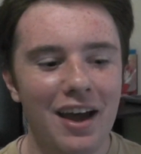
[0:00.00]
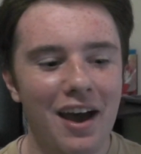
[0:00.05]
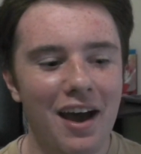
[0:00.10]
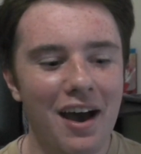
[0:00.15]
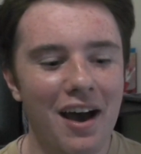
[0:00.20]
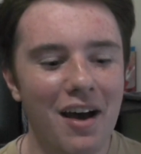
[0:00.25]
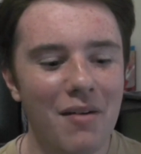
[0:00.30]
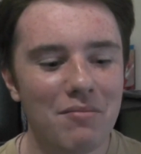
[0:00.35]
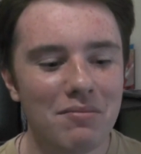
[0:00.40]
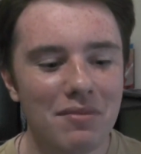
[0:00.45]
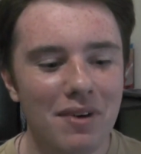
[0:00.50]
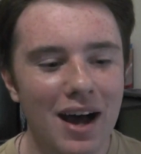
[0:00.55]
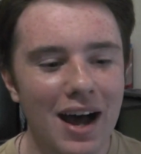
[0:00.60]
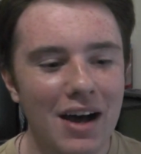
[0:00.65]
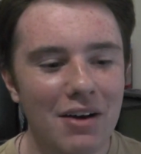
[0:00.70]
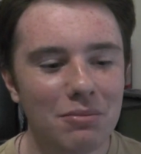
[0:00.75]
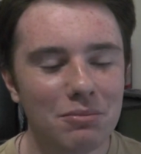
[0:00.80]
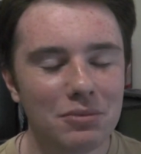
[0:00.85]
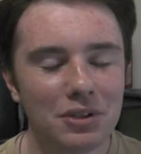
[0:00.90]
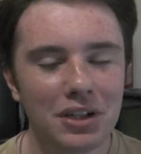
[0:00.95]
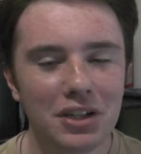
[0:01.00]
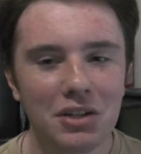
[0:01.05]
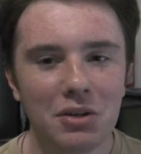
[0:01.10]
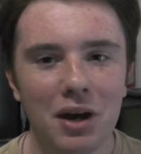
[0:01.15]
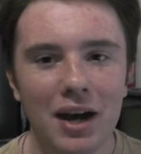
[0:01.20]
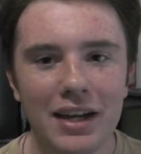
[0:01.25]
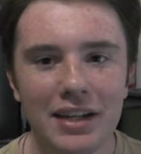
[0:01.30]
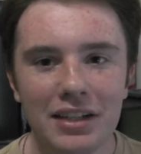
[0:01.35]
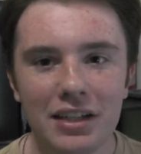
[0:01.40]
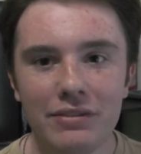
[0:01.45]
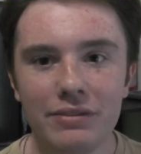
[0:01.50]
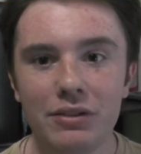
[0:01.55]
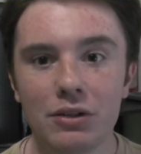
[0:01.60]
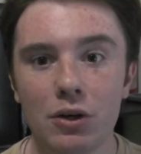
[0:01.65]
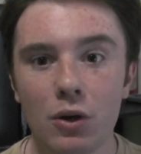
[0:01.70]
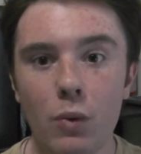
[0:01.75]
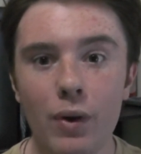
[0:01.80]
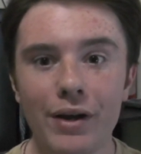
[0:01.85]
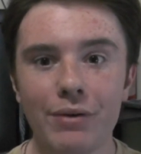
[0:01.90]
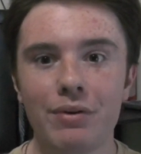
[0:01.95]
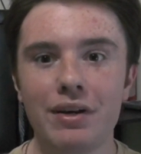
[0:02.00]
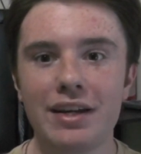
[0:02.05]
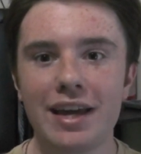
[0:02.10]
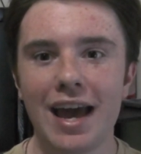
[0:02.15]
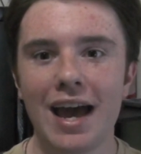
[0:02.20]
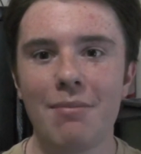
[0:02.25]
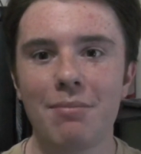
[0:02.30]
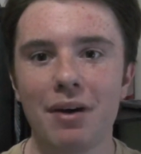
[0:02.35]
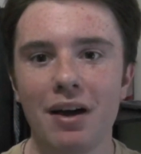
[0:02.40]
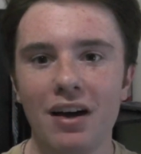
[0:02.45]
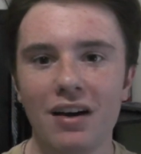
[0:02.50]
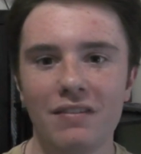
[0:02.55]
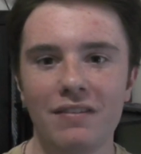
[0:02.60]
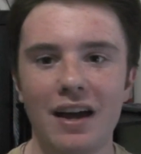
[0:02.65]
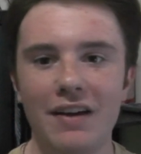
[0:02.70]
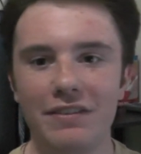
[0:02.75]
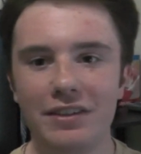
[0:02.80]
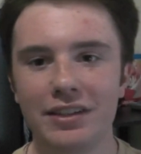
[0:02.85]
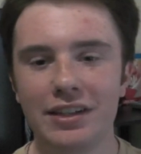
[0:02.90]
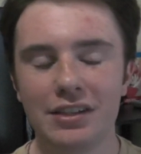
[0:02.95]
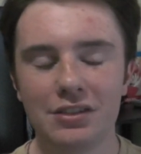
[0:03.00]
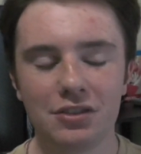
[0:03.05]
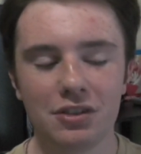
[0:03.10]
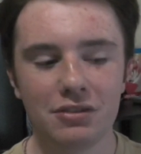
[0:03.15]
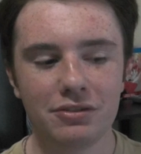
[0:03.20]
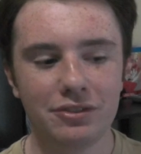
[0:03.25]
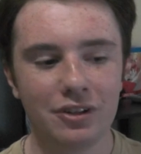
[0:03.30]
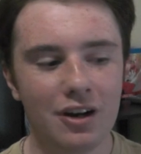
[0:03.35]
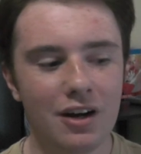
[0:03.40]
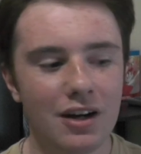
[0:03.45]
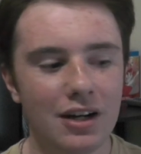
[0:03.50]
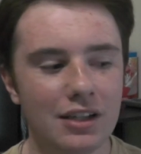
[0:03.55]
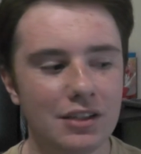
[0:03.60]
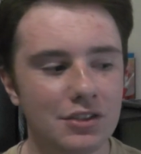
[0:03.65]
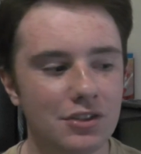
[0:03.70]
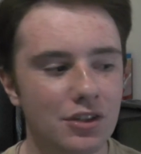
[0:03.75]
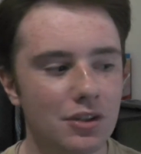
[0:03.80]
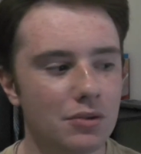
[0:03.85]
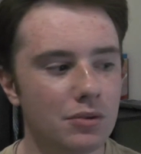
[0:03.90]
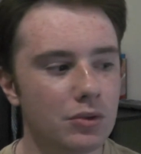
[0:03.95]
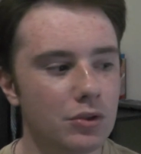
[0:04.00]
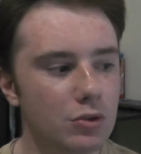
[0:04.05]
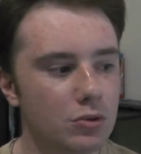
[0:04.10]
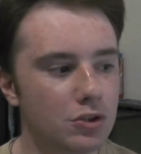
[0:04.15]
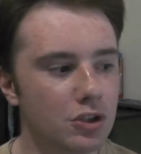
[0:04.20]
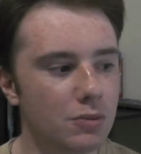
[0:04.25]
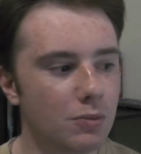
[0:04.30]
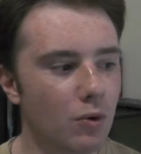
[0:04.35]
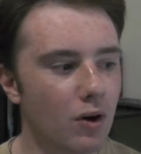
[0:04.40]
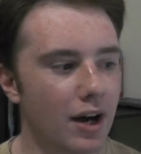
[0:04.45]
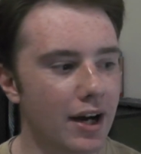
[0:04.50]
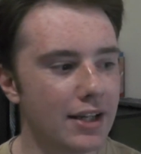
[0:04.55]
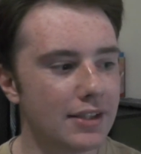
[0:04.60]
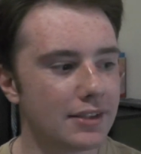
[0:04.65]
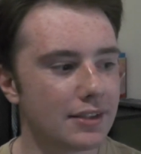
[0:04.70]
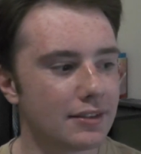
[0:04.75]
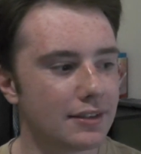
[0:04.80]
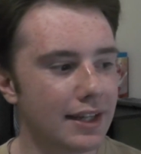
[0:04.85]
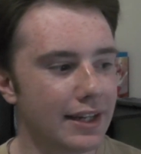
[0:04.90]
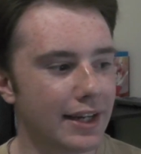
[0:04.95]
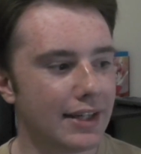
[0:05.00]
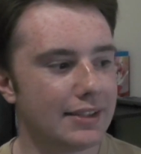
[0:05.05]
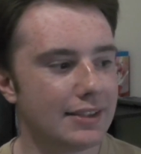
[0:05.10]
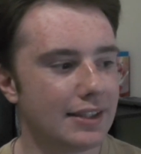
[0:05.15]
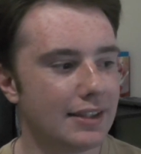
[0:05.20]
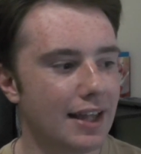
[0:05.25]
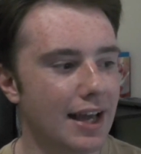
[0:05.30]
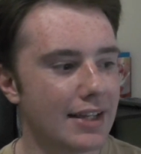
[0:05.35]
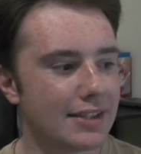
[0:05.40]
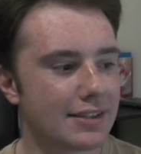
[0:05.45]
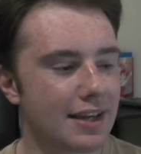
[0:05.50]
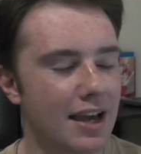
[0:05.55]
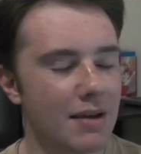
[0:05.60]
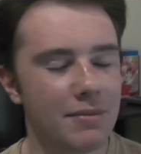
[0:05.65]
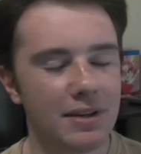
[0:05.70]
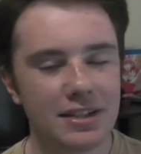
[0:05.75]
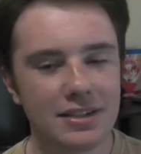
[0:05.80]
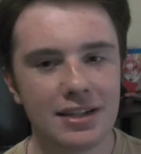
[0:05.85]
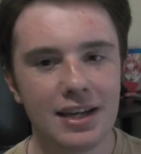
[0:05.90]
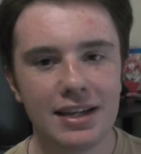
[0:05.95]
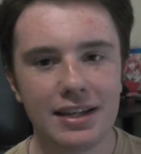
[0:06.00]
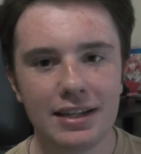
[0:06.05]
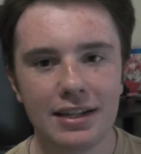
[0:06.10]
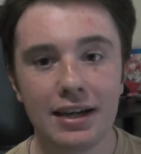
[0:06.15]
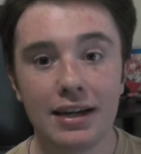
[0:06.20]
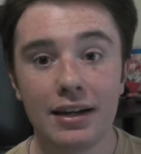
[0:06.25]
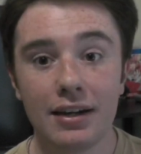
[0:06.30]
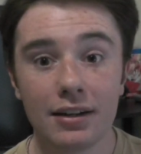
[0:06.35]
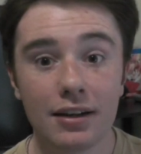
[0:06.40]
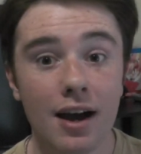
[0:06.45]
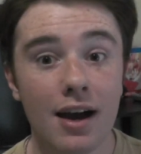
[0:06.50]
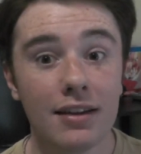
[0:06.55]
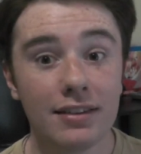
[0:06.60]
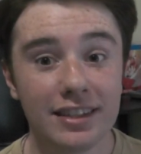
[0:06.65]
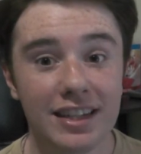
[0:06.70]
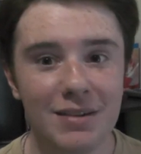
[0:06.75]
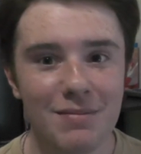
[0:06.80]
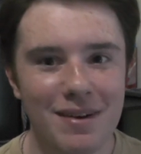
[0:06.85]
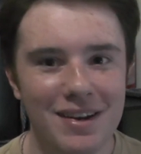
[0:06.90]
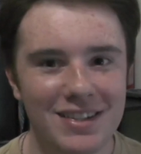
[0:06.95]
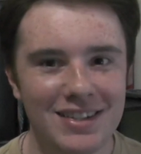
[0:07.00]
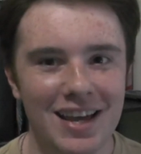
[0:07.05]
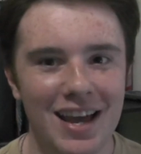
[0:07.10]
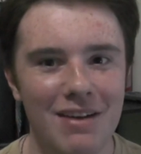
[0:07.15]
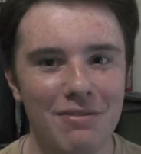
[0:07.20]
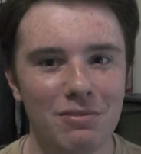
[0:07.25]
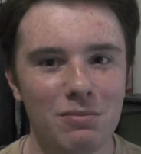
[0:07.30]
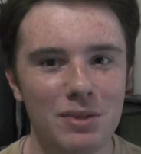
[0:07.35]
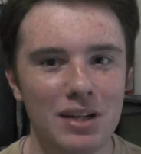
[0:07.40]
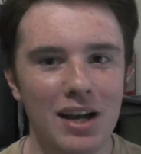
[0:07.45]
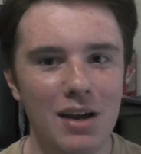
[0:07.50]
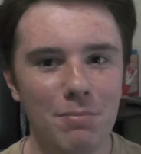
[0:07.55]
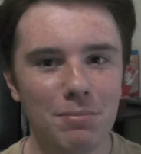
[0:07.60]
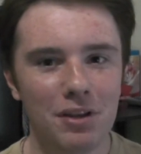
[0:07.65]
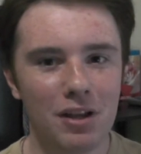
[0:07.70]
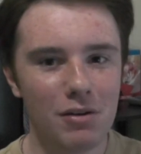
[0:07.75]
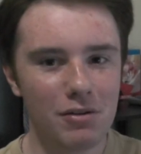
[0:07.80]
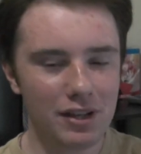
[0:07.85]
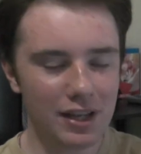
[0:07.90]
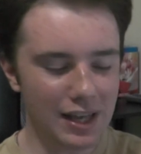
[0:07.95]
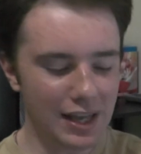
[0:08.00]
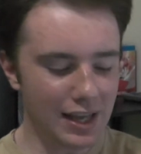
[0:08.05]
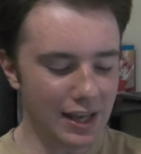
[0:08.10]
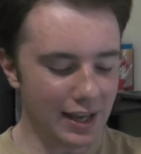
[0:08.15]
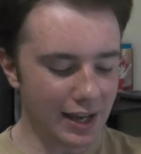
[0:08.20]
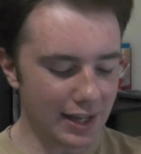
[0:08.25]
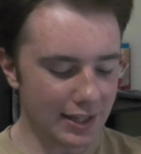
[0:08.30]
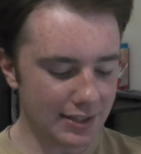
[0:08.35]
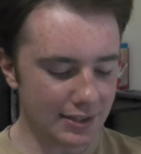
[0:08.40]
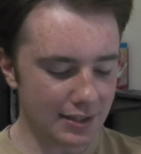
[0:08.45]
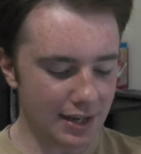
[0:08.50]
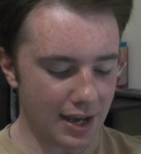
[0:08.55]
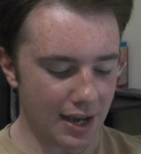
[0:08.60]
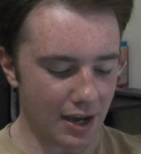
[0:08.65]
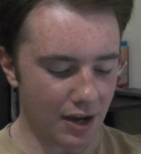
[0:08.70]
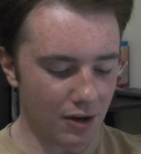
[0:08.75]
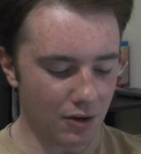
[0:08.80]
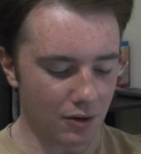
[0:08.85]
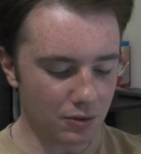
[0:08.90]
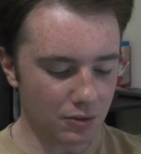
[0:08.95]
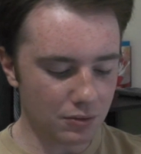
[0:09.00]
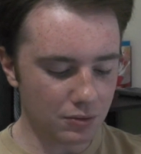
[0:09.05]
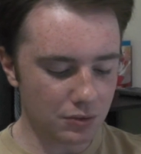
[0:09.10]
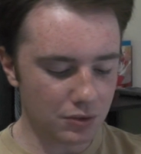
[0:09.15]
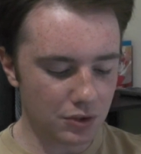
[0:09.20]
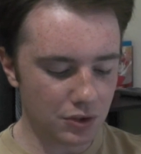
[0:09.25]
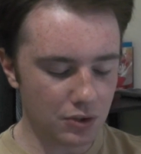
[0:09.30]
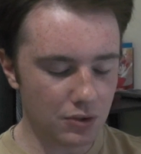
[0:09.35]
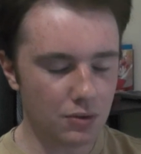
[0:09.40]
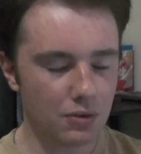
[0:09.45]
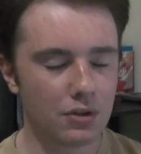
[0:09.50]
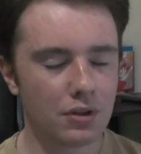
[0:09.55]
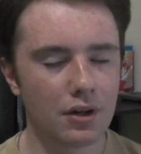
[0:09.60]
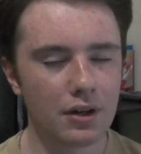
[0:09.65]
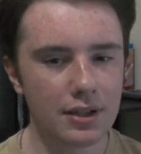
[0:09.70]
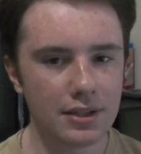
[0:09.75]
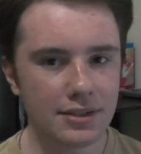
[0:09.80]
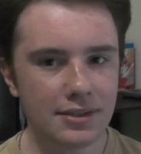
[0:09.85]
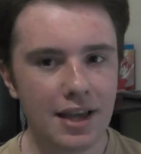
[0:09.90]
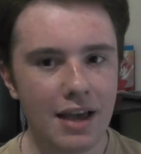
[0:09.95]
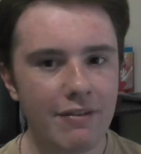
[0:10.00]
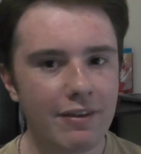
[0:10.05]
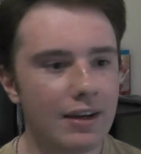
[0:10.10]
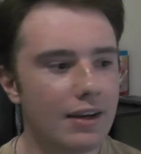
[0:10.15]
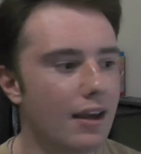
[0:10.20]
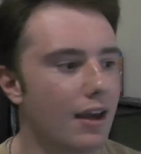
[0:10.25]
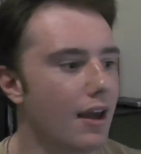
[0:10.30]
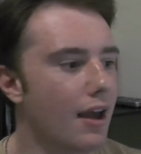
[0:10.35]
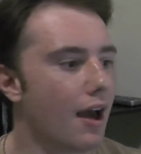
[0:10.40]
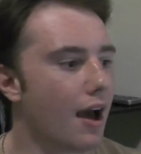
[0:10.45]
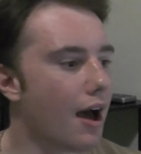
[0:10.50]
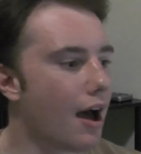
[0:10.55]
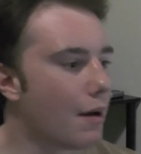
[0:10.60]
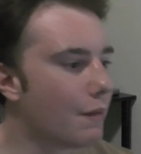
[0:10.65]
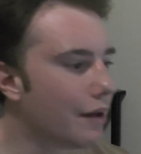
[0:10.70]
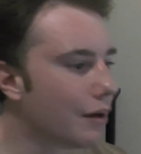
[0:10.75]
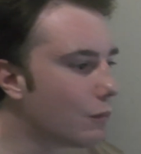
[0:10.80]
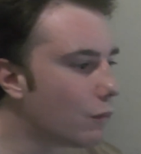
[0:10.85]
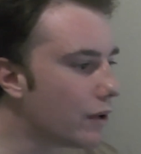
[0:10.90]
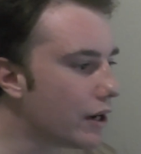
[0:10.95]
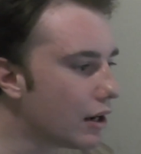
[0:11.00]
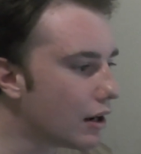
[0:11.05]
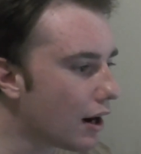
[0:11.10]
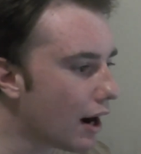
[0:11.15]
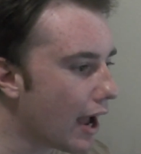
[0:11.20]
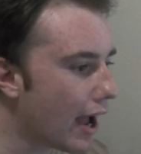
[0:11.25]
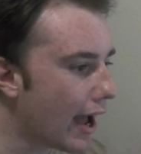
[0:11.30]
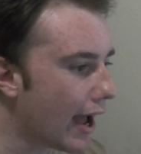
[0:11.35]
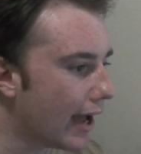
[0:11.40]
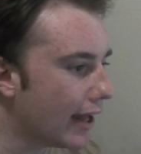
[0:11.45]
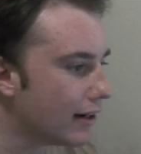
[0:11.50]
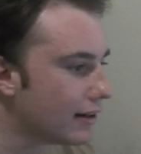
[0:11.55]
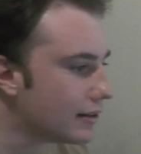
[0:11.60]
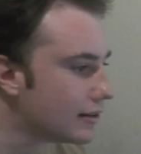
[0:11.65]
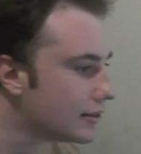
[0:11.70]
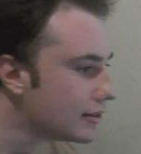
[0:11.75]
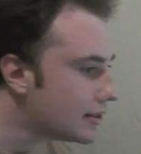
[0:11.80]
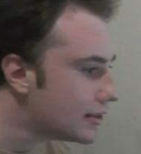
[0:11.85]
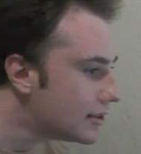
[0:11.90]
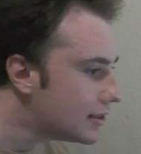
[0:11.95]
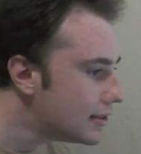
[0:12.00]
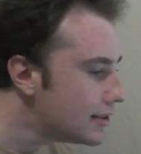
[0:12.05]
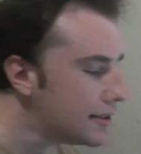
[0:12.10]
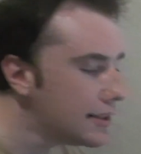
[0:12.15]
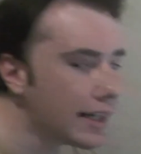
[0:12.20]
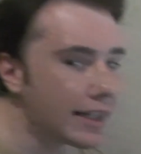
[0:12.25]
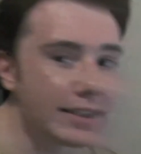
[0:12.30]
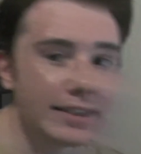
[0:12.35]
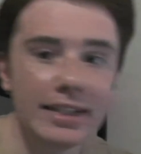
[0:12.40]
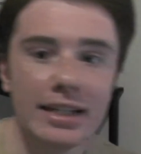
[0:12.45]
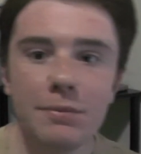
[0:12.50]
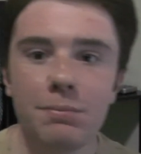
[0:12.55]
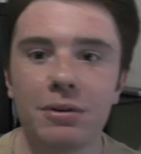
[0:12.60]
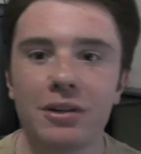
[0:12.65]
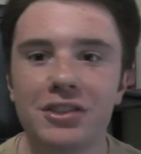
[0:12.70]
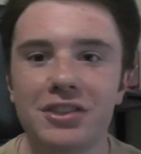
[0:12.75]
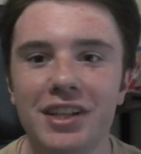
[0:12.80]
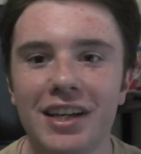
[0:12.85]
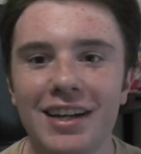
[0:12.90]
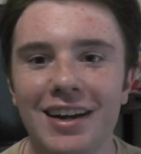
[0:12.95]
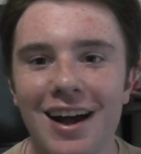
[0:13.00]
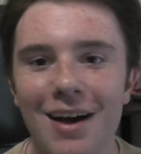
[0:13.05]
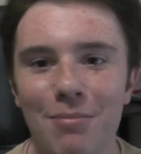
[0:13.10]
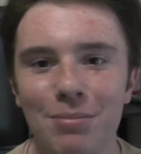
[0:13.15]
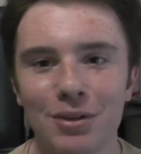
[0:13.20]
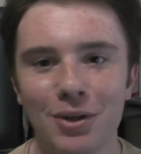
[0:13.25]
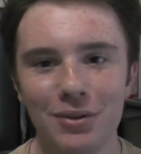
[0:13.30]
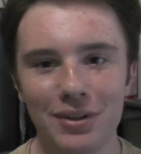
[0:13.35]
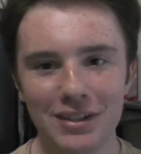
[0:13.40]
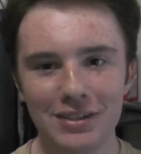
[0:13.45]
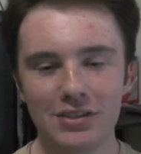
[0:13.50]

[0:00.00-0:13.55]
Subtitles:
I'm going to go ahead and give you a quick recap of everything so far. So YouTube-wise, like I said last time, it is taking an ungodly amount of time for me to upload. It's now 2:37, and we are at 60% uploaded.